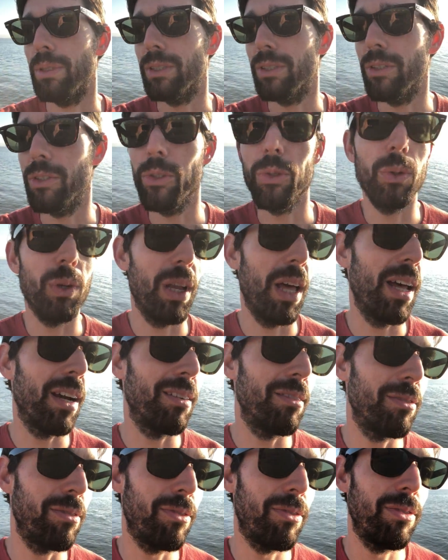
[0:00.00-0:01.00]
able to do a lot
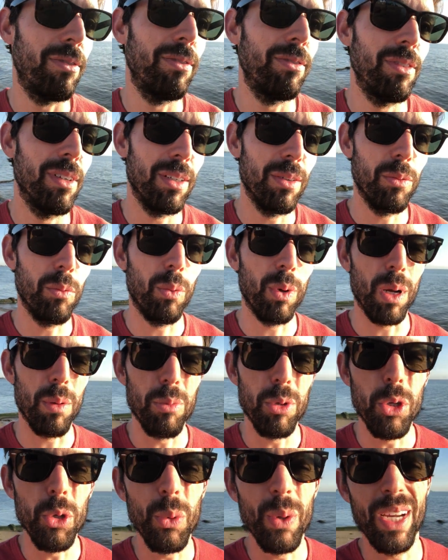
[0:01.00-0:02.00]
of what
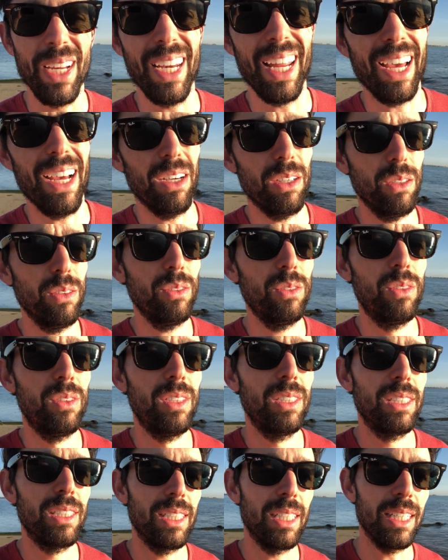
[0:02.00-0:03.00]
I'm doing now
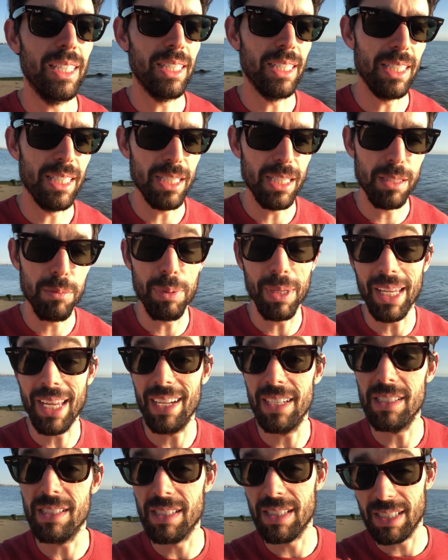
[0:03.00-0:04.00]
is
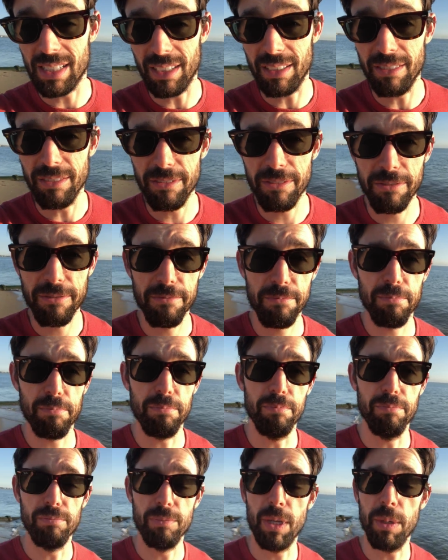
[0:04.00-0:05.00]
because of
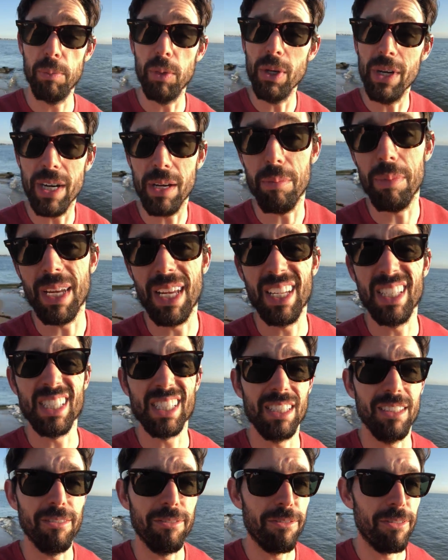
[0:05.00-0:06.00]
community,
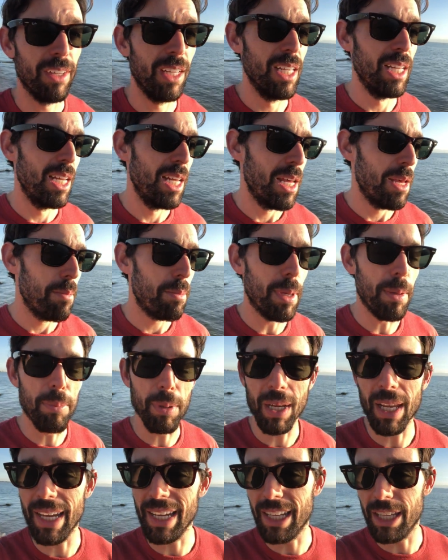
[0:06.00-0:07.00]
because of
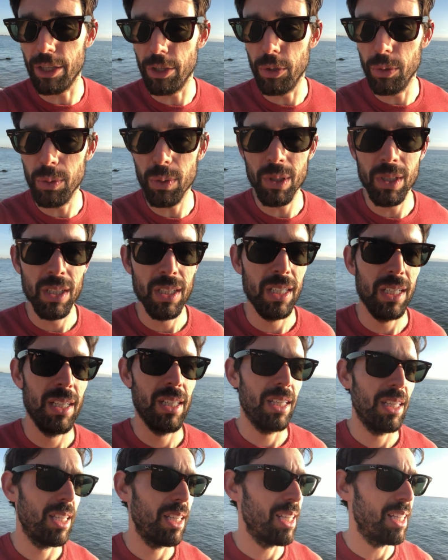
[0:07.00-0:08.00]
people like you,
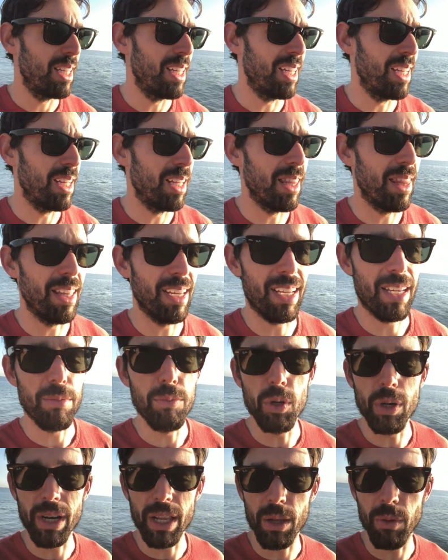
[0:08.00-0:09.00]
uh, the
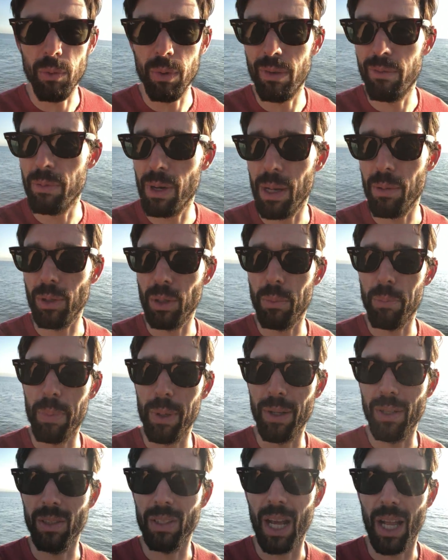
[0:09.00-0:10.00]
community that we've been able to
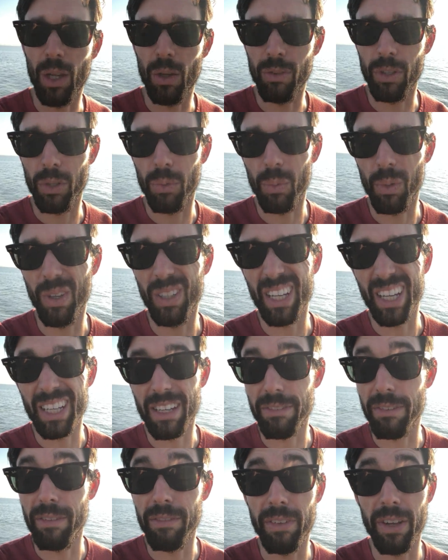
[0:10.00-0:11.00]
build all over the world on
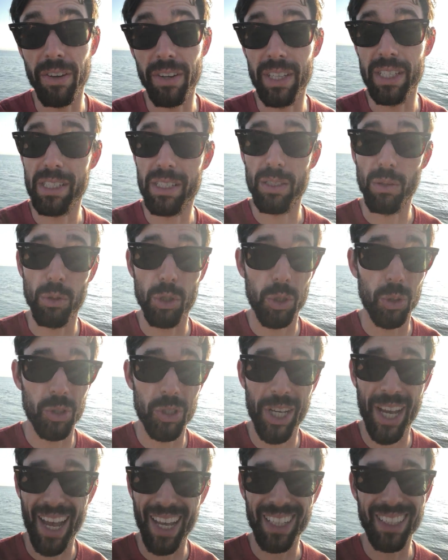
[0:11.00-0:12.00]
different various social
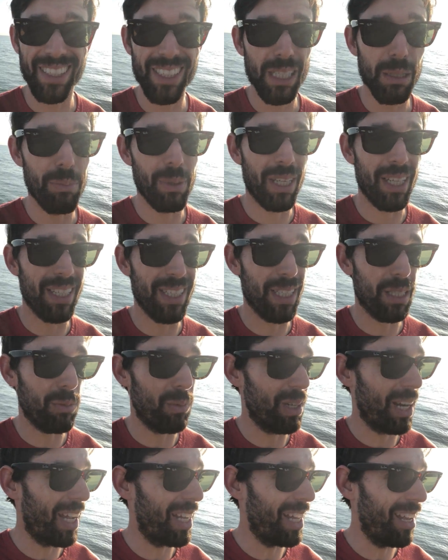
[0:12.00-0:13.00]
channels. Because
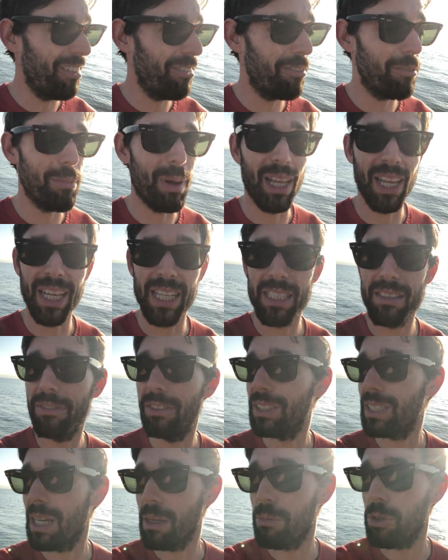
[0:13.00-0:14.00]
when I left my last
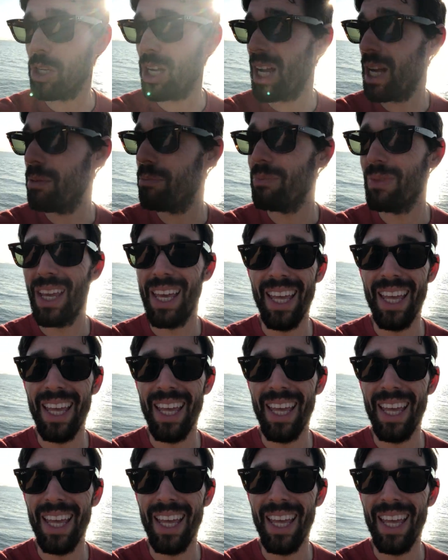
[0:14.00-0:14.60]
full-time job,